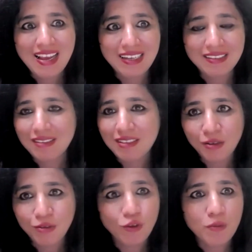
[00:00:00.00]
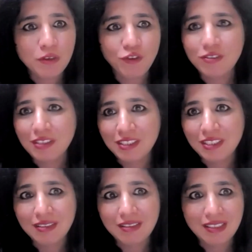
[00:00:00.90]
And thank you so much for such
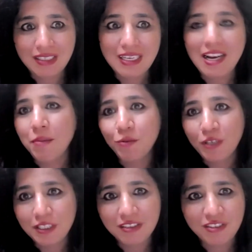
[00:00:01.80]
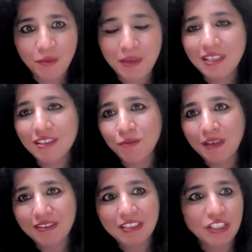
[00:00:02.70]
an elaborate, stupendous
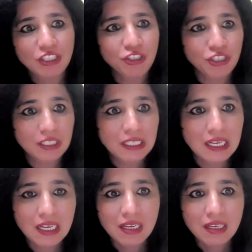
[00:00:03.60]
presentation.